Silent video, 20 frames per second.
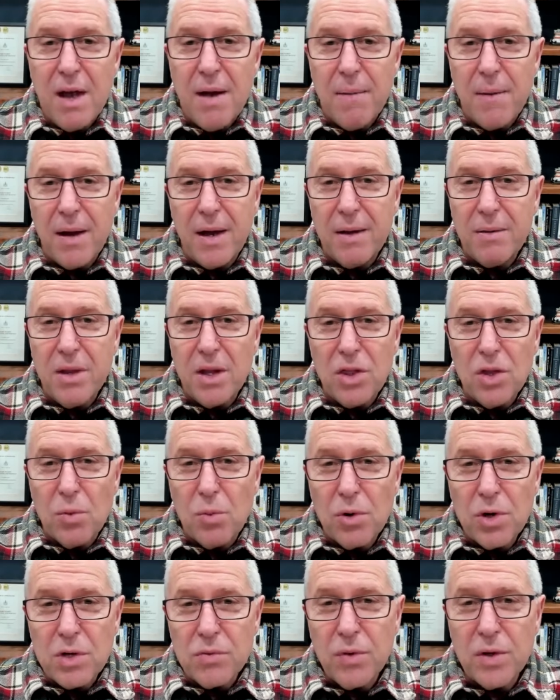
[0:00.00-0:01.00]
then the
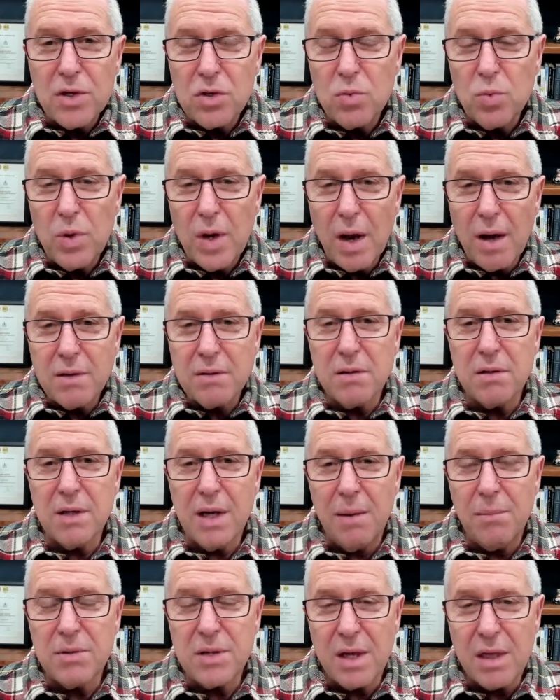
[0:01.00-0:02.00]
worst of it is lots of
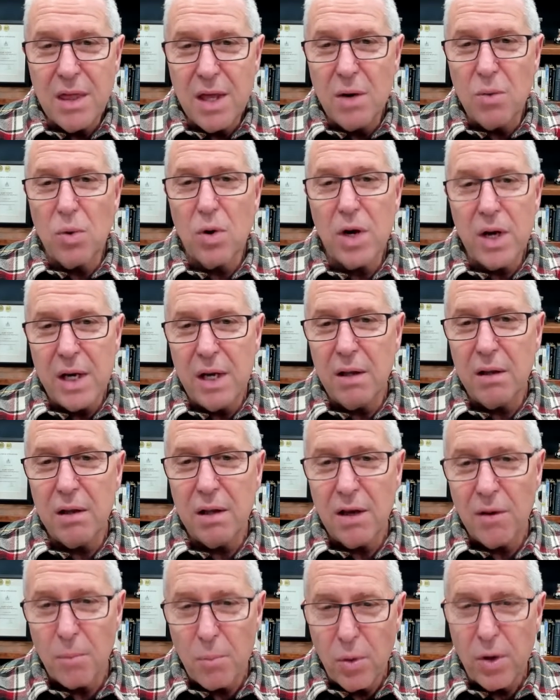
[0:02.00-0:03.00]
times I think we're guilty
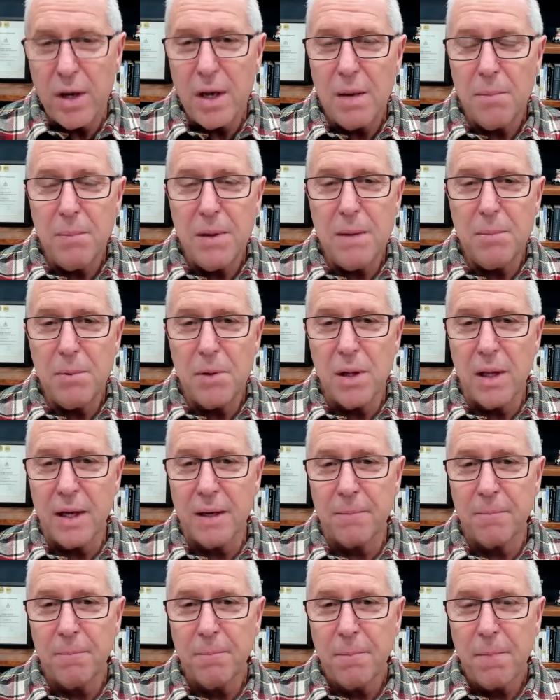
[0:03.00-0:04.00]
of bringing people
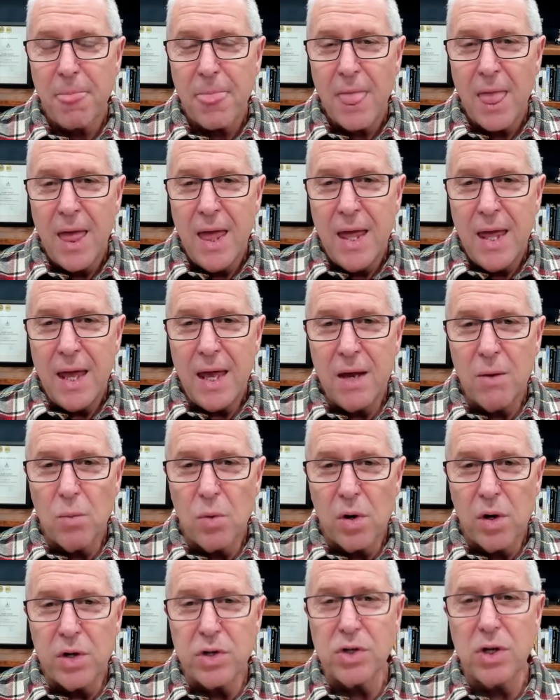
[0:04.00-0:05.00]
in and
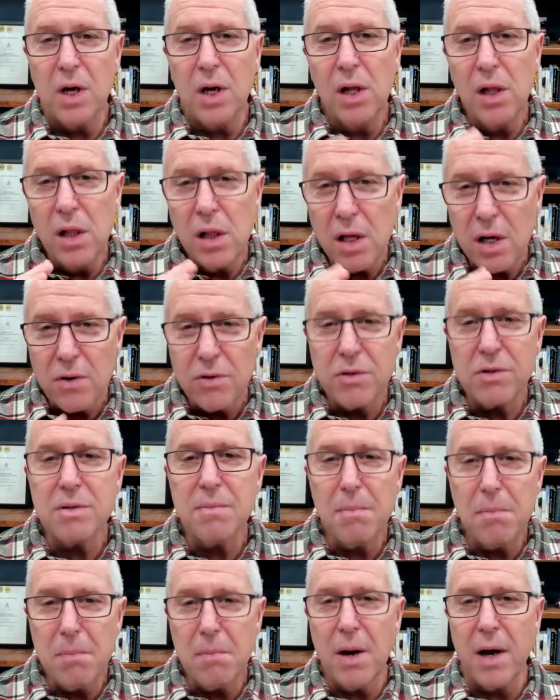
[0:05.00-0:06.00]
we're as clear as
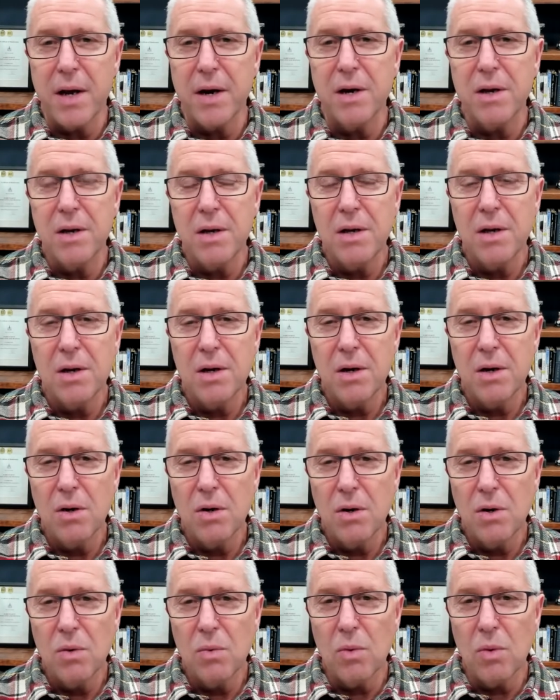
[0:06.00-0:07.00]
mud
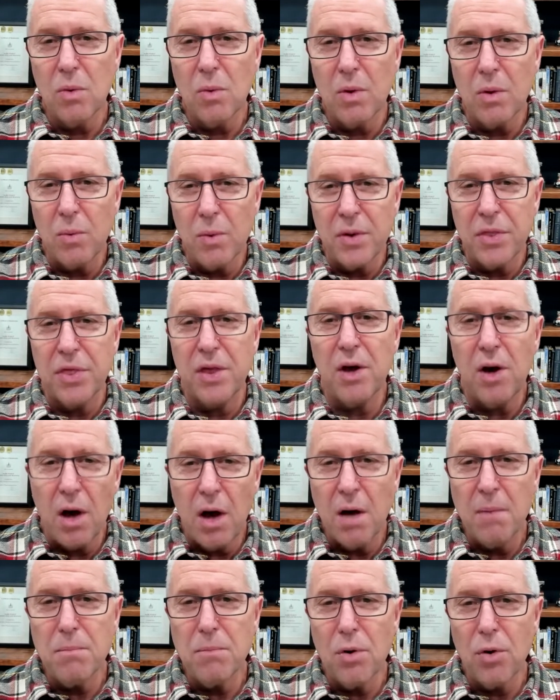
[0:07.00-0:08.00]
with the
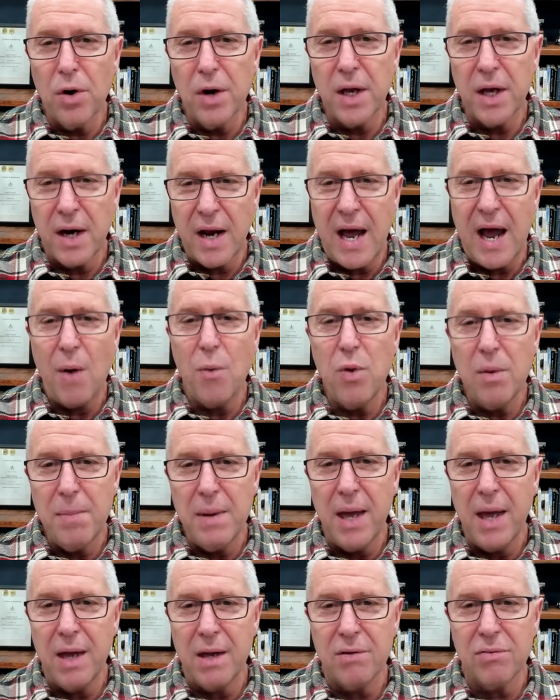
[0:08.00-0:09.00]
onboarding and how we
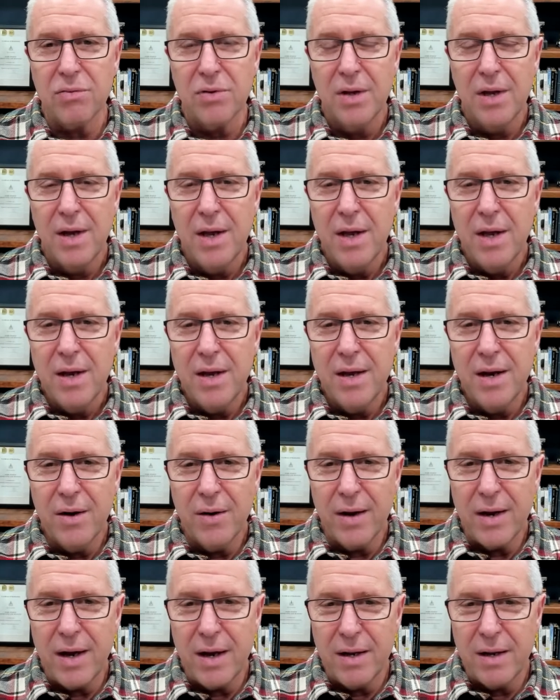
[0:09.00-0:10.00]
behave.
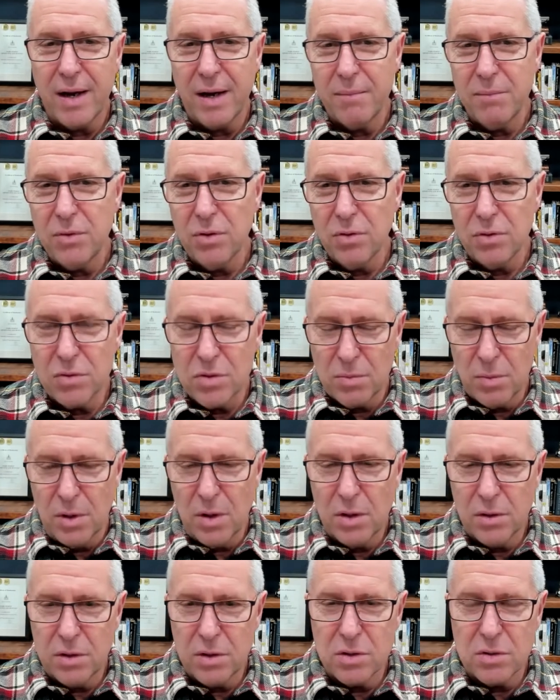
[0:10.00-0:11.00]
I'm doing some work
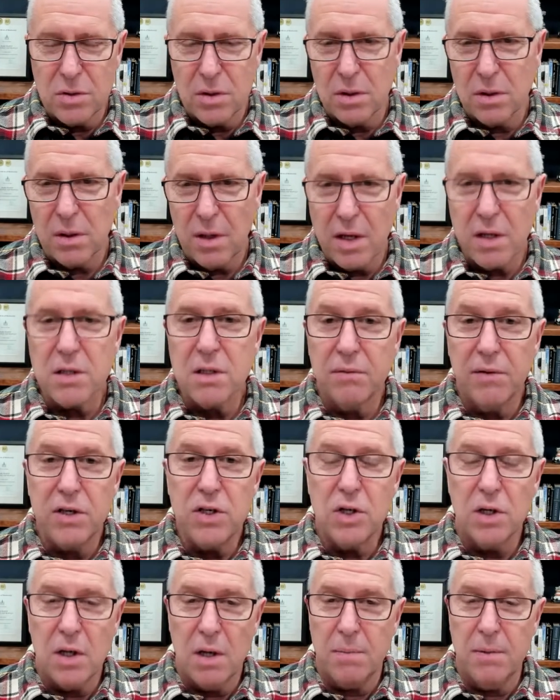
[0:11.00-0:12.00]
with this
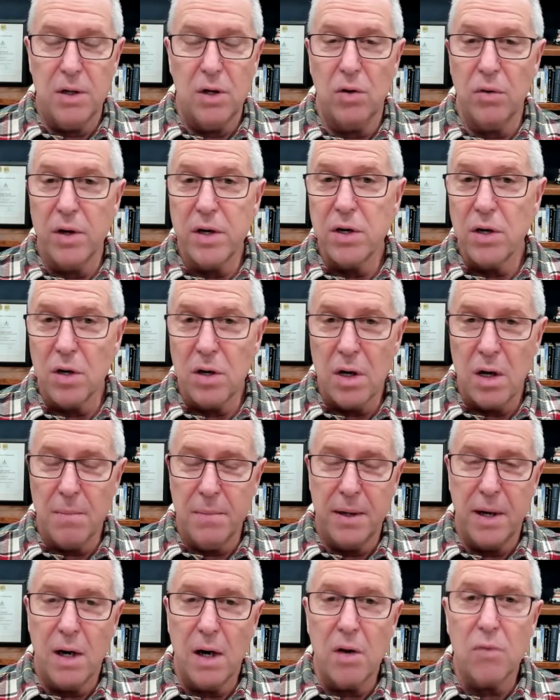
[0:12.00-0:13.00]
excavation company, great young
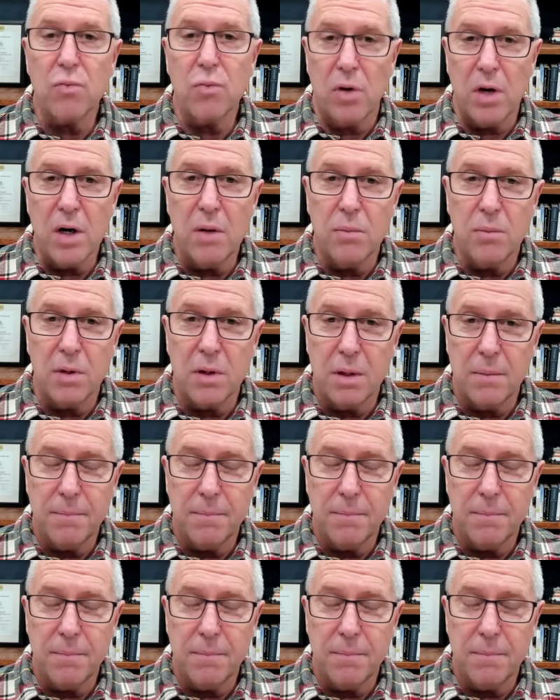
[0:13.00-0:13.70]
company. I love working with them.